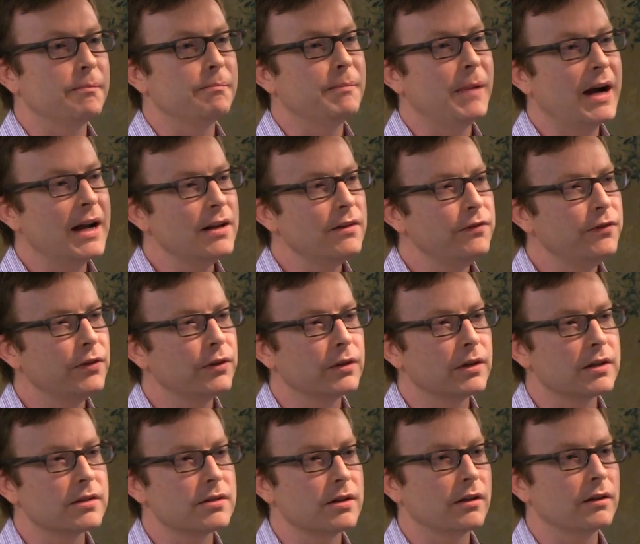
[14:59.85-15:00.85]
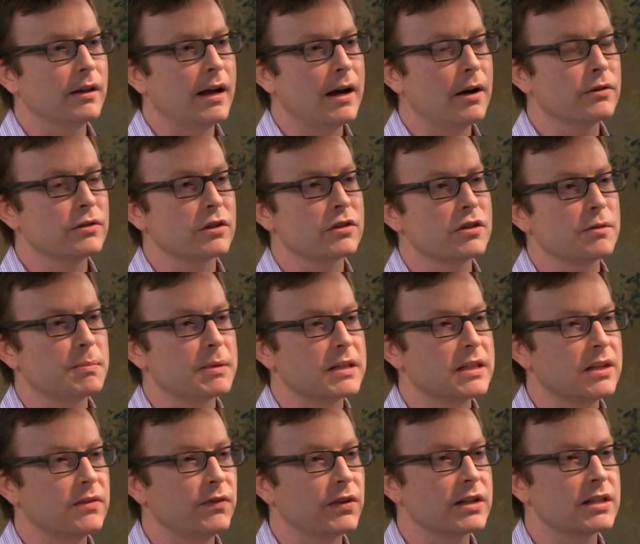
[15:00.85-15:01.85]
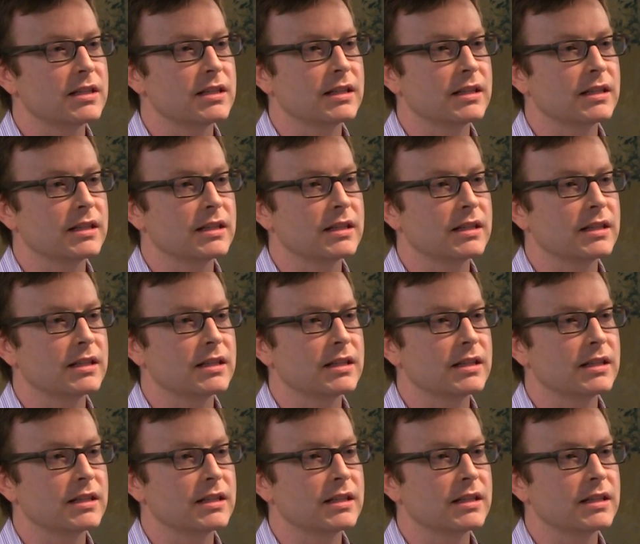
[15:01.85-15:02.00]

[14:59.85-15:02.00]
Mindfulness allows a specific